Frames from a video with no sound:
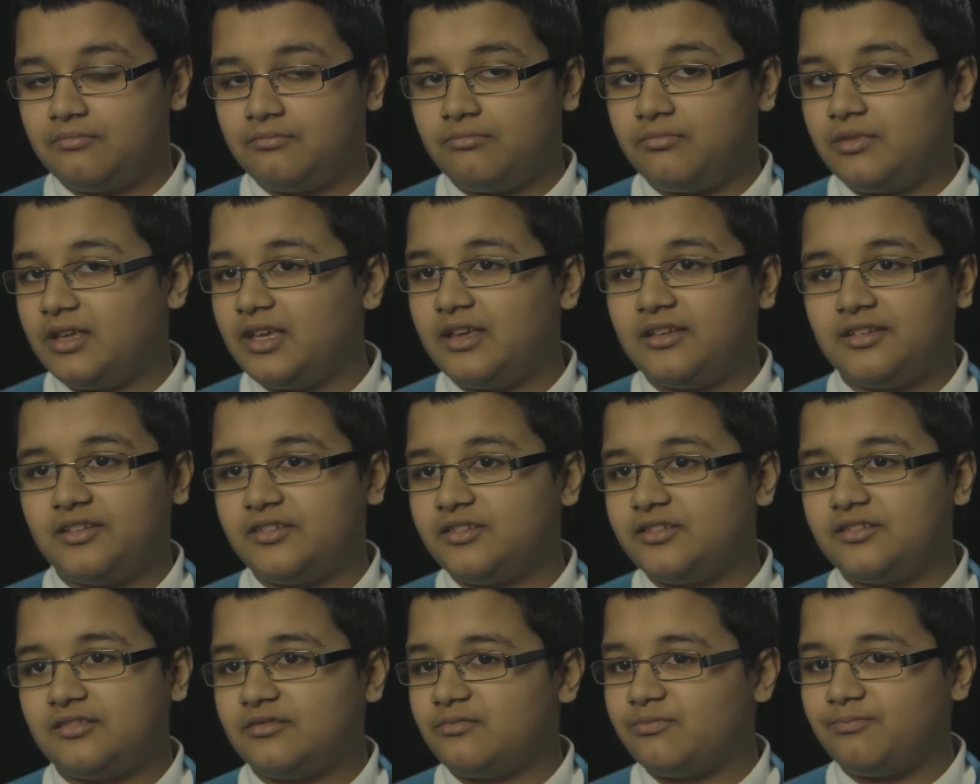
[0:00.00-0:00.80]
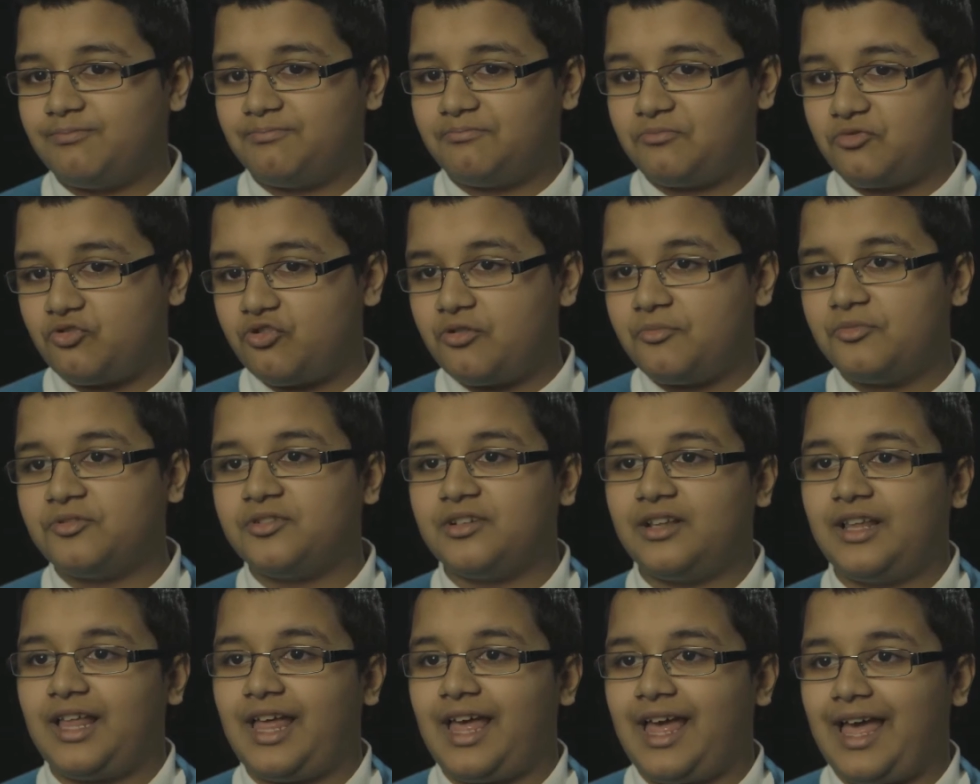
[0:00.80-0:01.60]
yeah, just
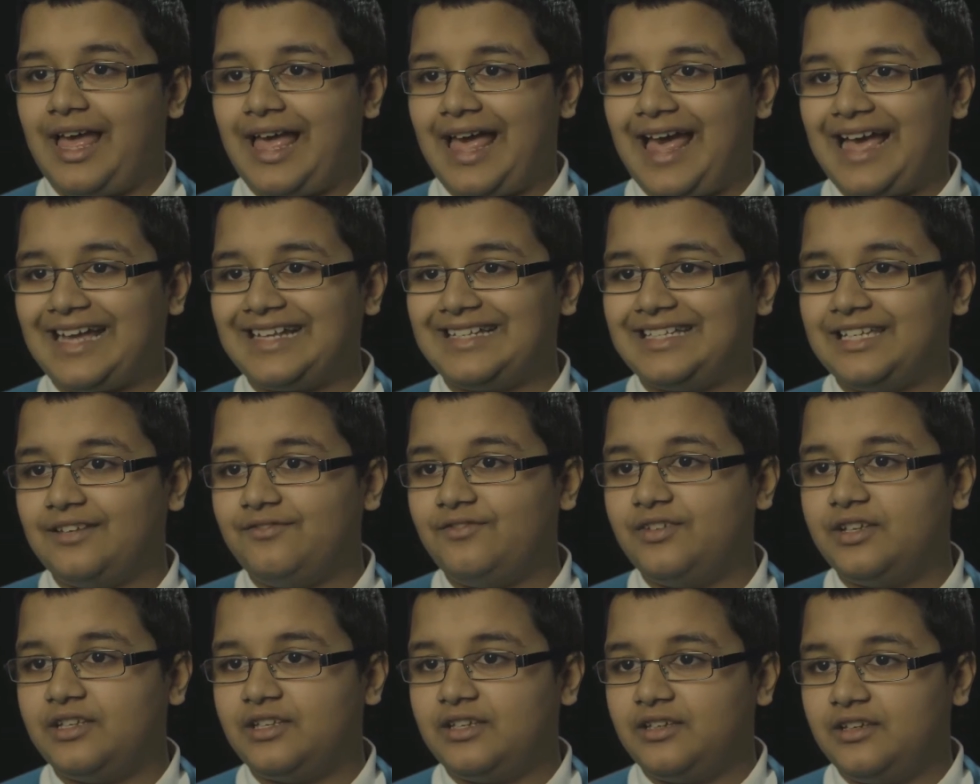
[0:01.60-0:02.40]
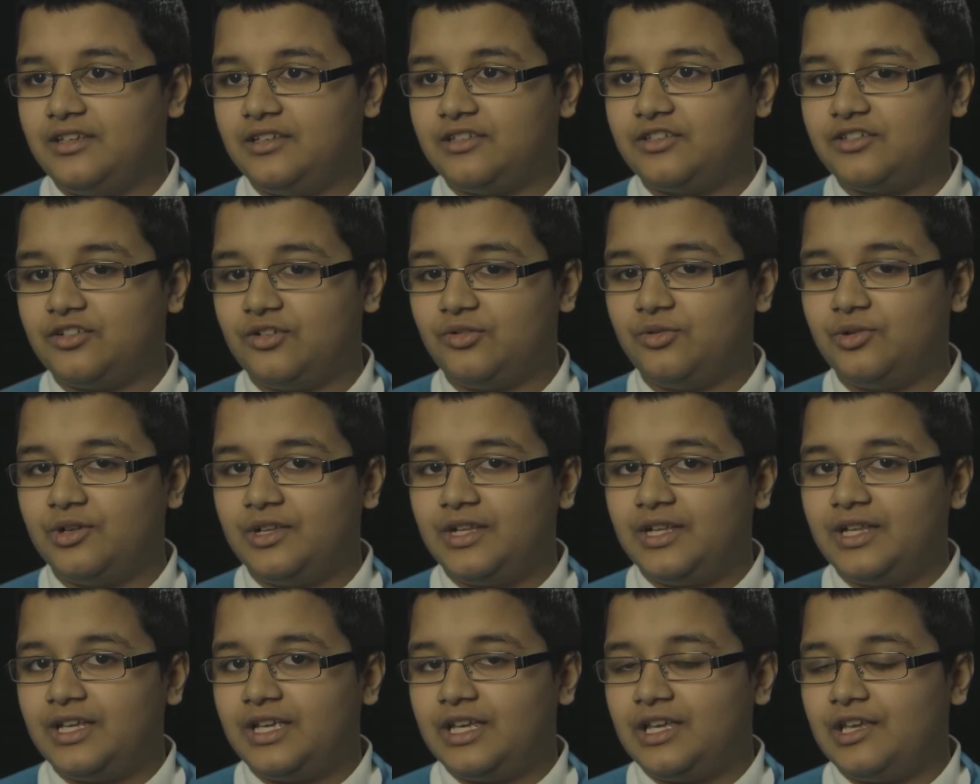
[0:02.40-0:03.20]
criminal activity. So
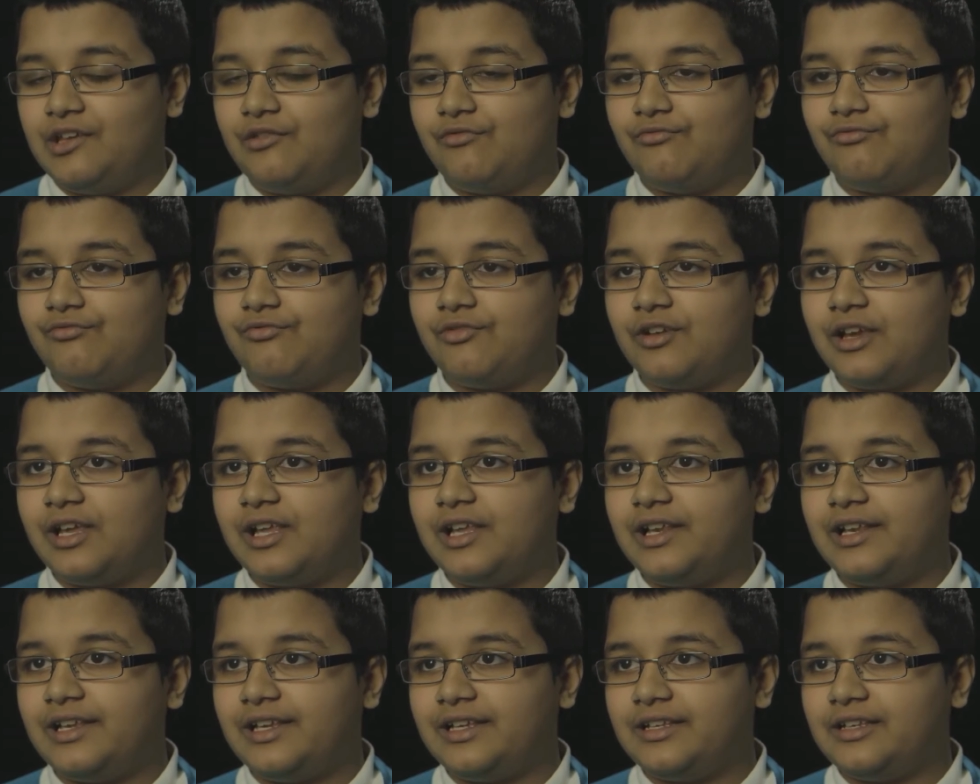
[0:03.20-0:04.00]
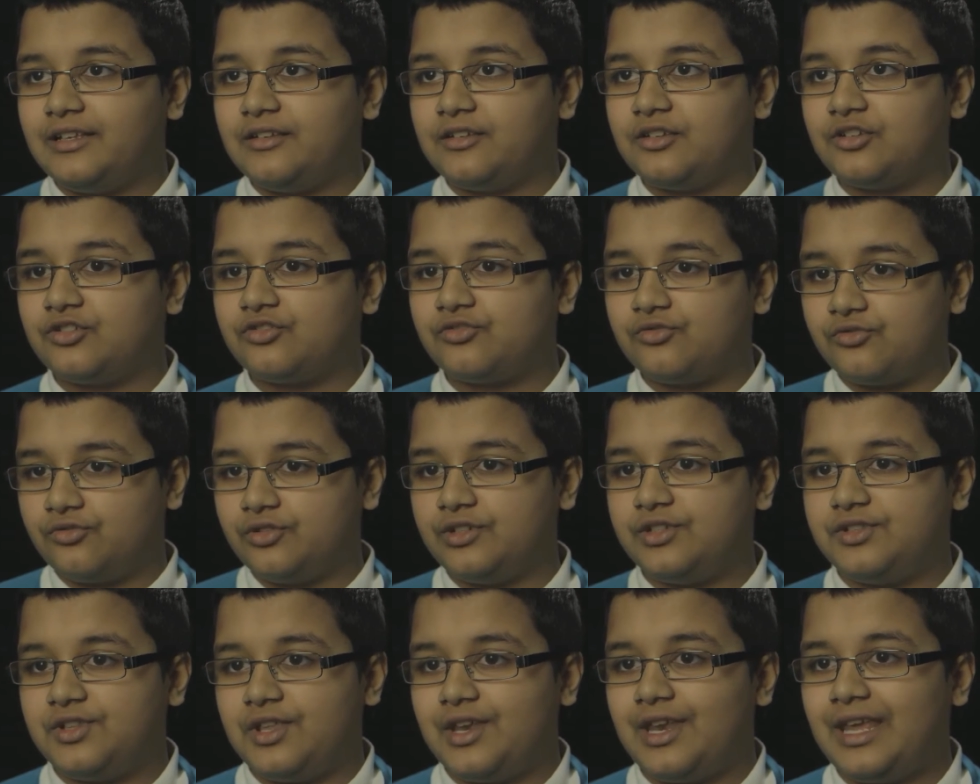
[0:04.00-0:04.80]
it really destroys the